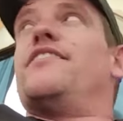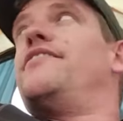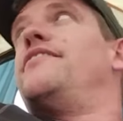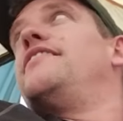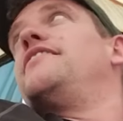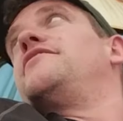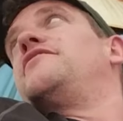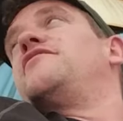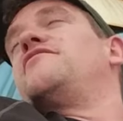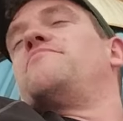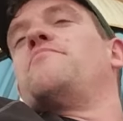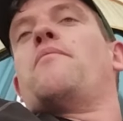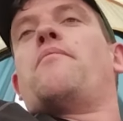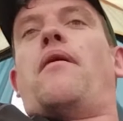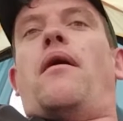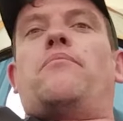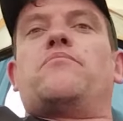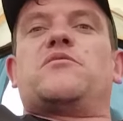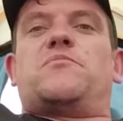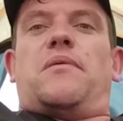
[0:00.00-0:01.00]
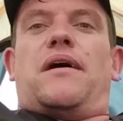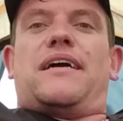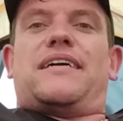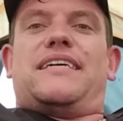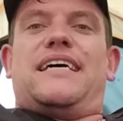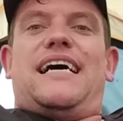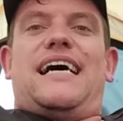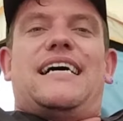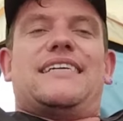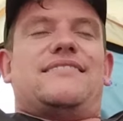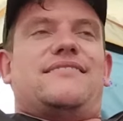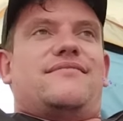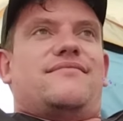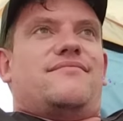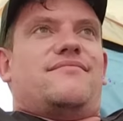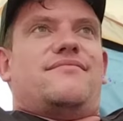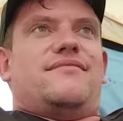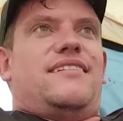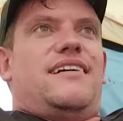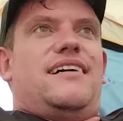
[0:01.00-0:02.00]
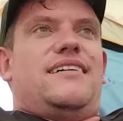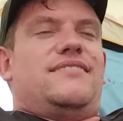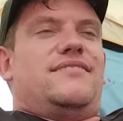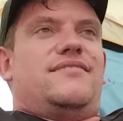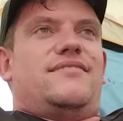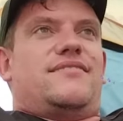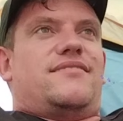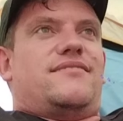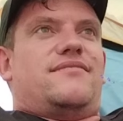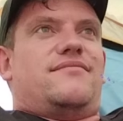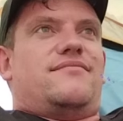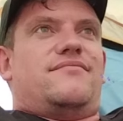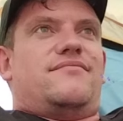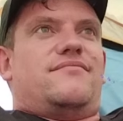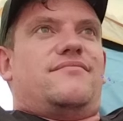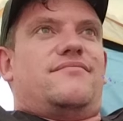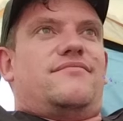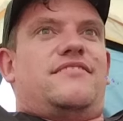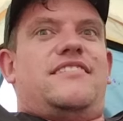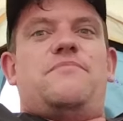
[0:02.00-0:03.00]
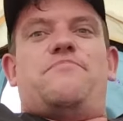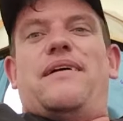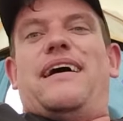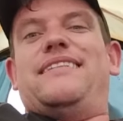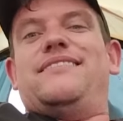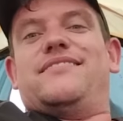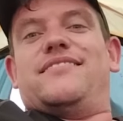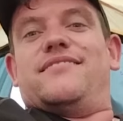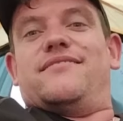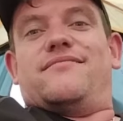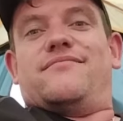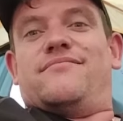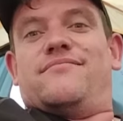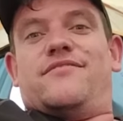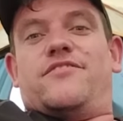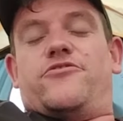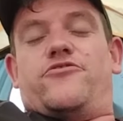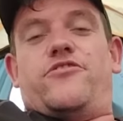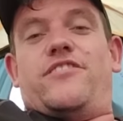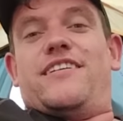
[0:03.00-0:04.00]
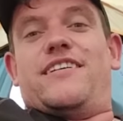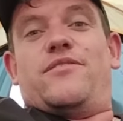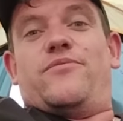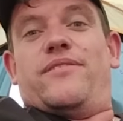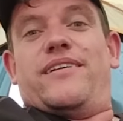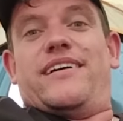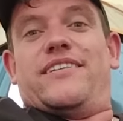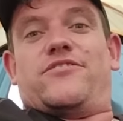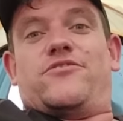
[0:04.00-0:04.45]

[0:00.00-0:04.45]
This is my mum's back garden and they're bending straight away.